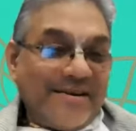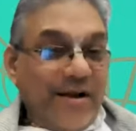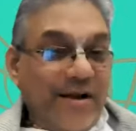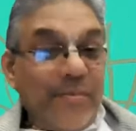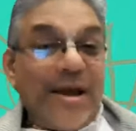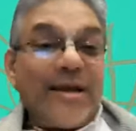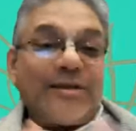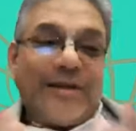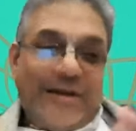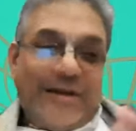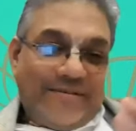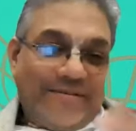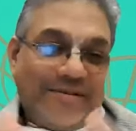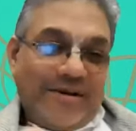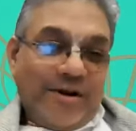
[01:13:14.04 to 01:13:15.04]

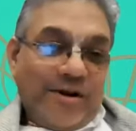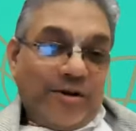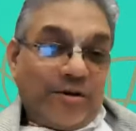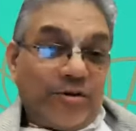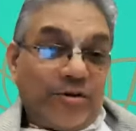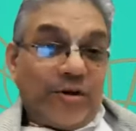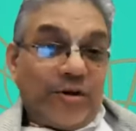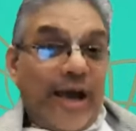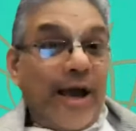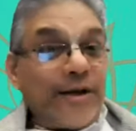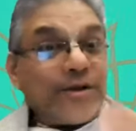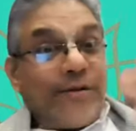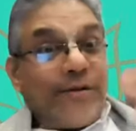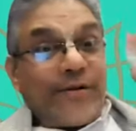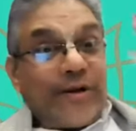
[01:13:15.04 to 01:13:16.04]
amazing. So
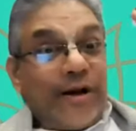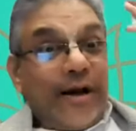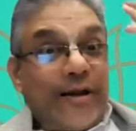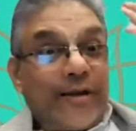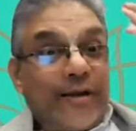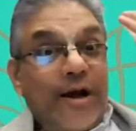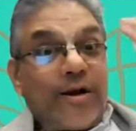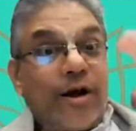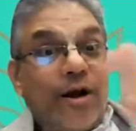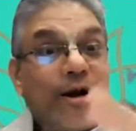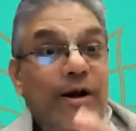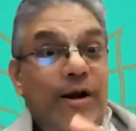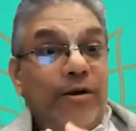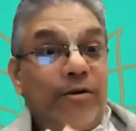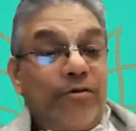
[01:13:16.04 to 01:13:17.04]
Kesavadrita
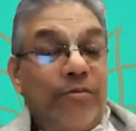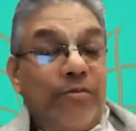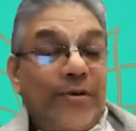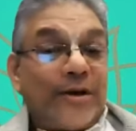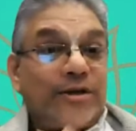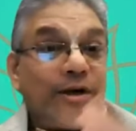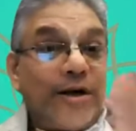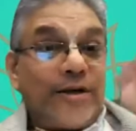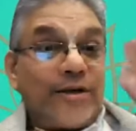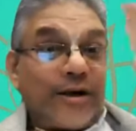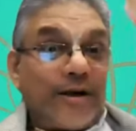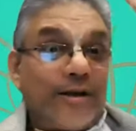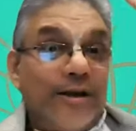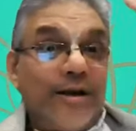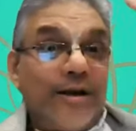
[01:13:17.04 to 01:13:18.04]
Narhari Rupa Jai
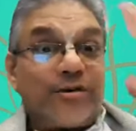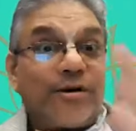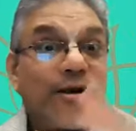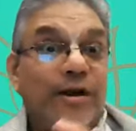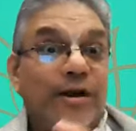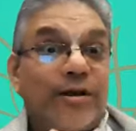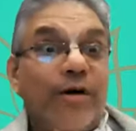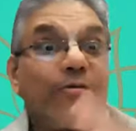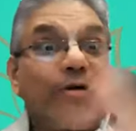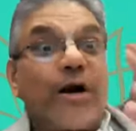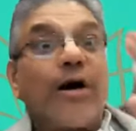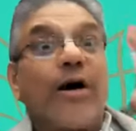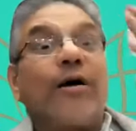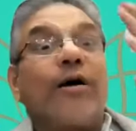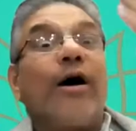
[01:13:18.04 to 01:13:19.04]
Jagadishare
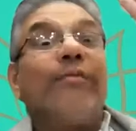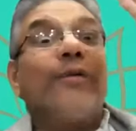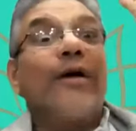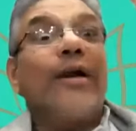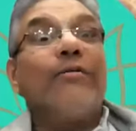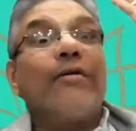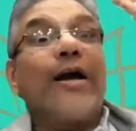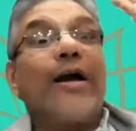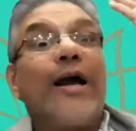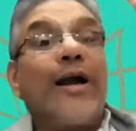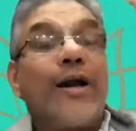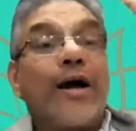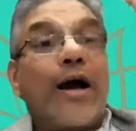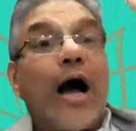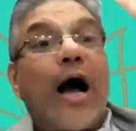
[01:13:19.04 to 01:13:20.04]
Tavakar
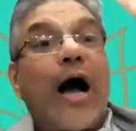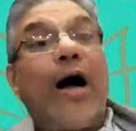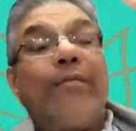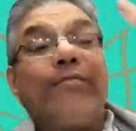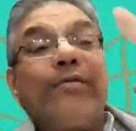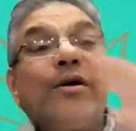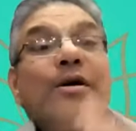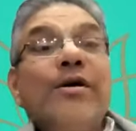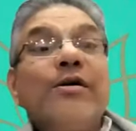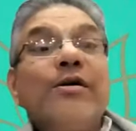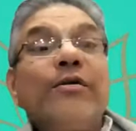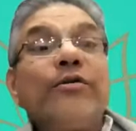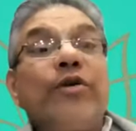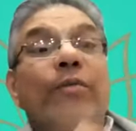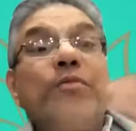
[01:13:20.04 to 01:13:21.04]
Kamalavare Nakam.
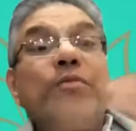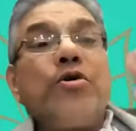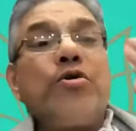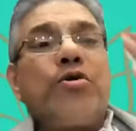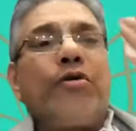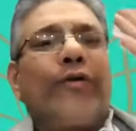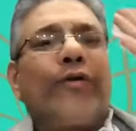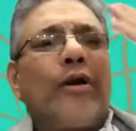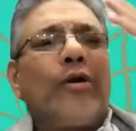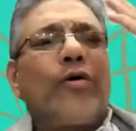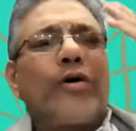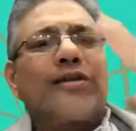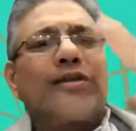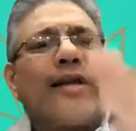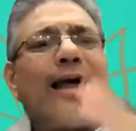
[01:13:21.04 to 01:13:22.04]
Your beautiful
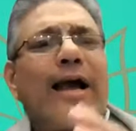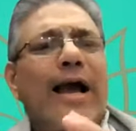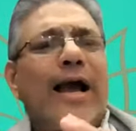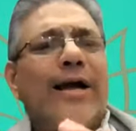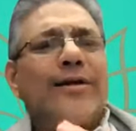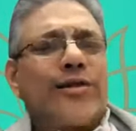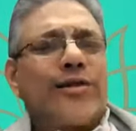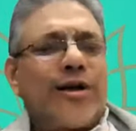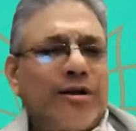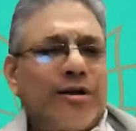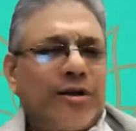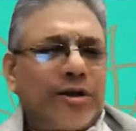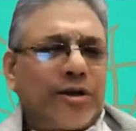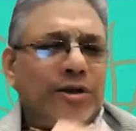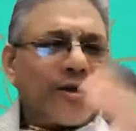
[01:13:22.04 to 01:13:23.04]
lotus-like hands and
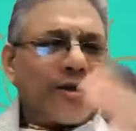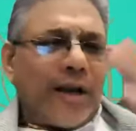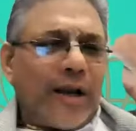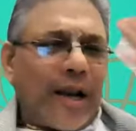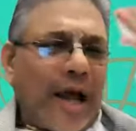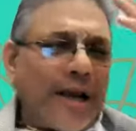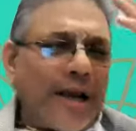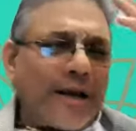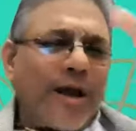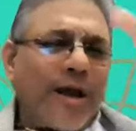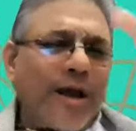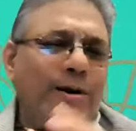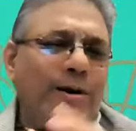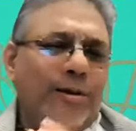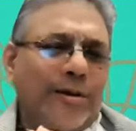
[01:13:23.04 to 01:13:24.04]
the chisel-like
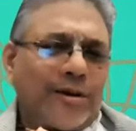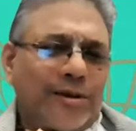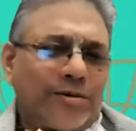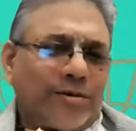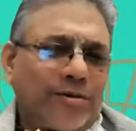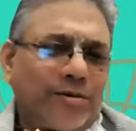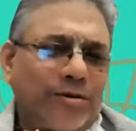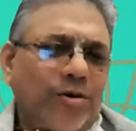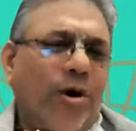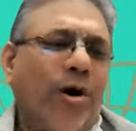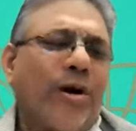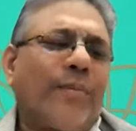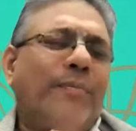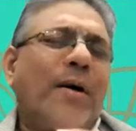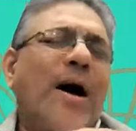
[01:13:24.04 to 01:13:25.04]
nails
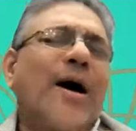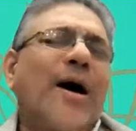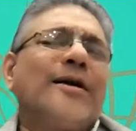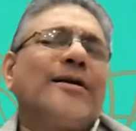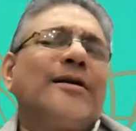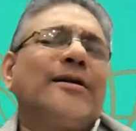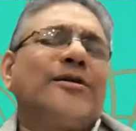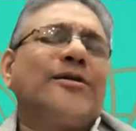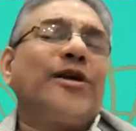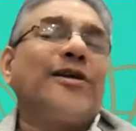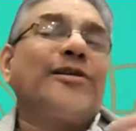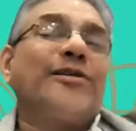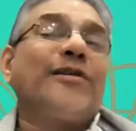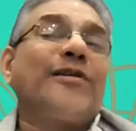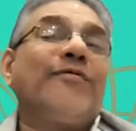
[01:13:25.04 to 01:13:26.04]
tore apart the
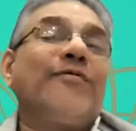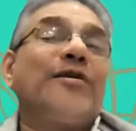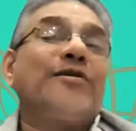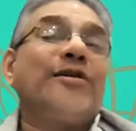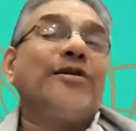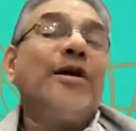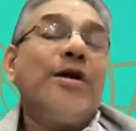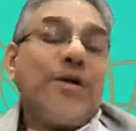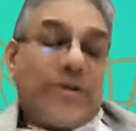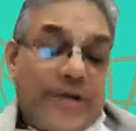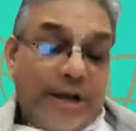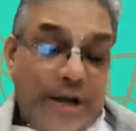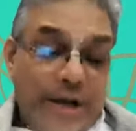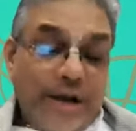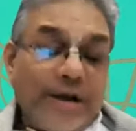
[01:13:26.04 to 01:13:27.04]
chest of Nursing,
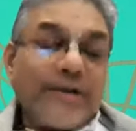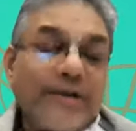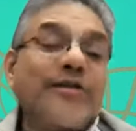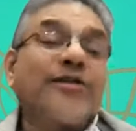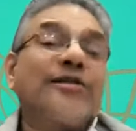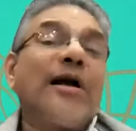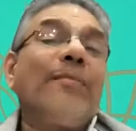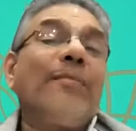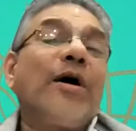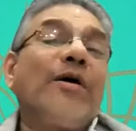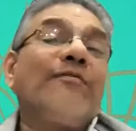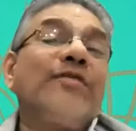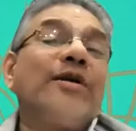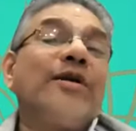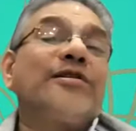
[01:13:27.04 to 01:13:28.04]
the, the stomach
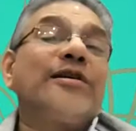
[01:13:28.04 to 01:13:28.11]
of